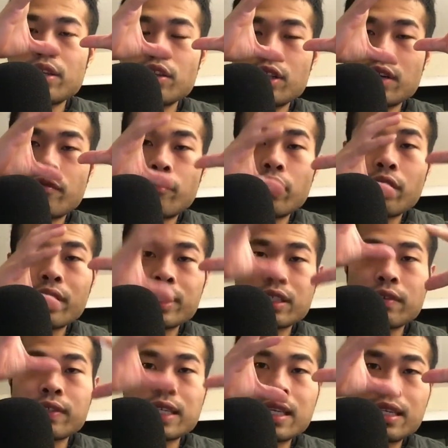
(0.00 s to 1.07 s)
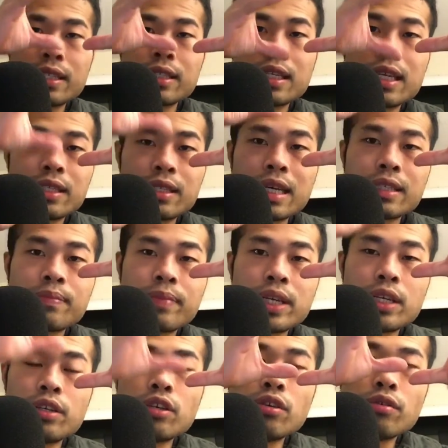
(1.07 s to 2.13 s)
frequency of sentence that's
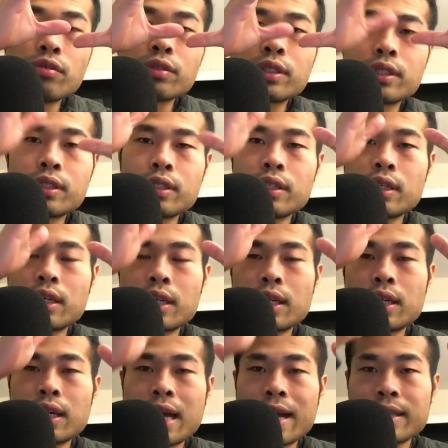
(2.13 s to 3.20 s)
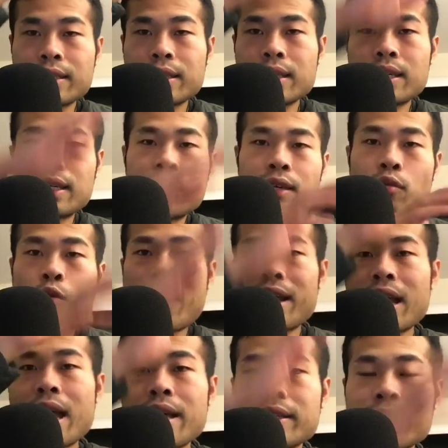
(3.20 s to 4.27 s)
being used as
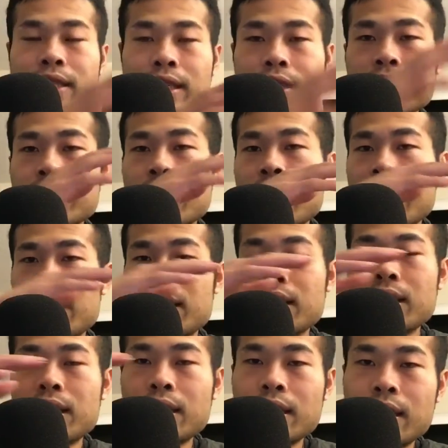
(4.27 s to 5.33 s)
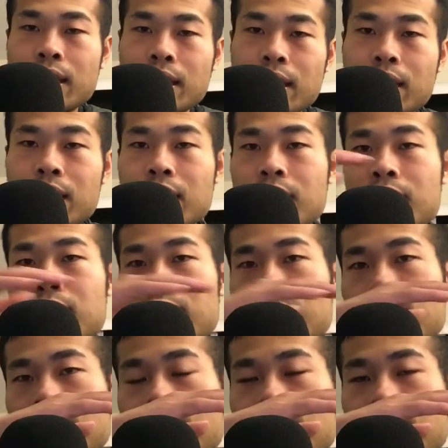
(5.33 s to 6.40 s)
y-axis, and the
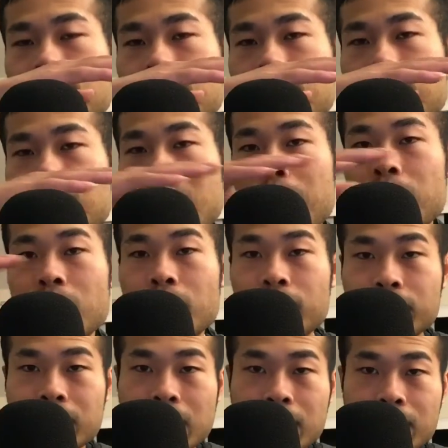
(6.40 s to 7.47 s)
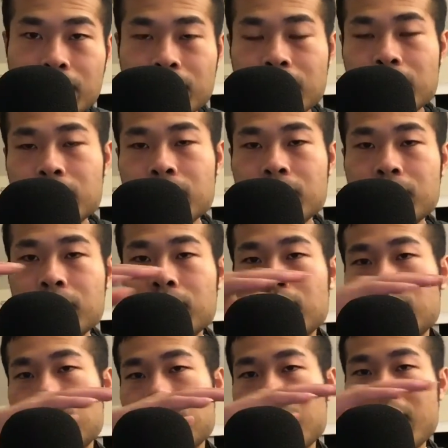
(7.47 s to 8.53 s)
number of sentences
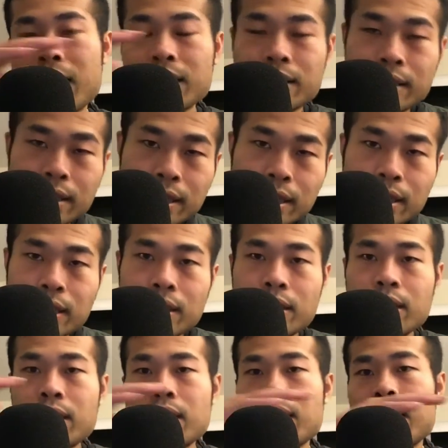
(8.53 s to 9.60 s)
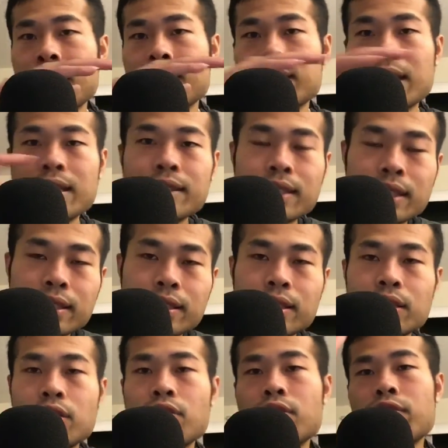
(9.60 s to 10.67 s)
as x-axis,
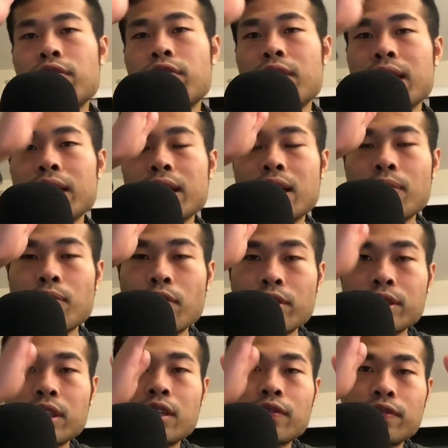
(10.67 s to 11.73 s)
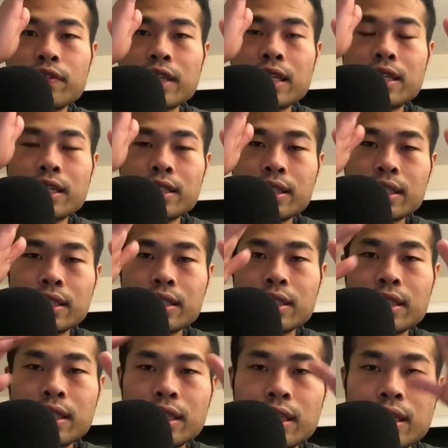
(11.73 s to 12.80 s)
you will find out most of sentences
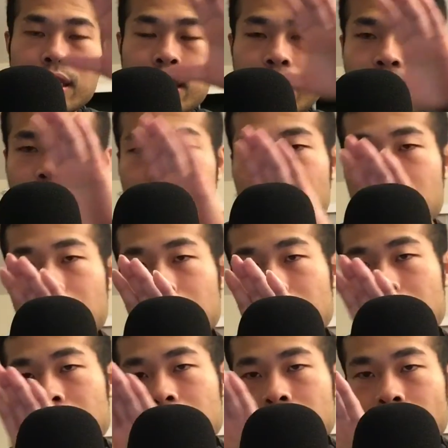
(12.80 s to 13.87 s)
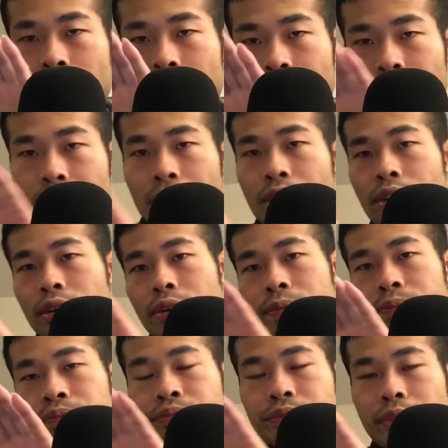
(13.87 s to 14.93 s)
are in the long tail,
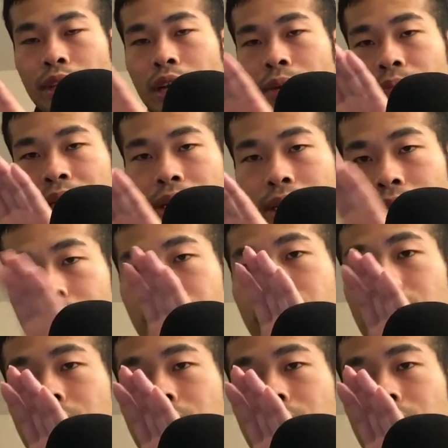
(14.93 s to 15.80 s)
because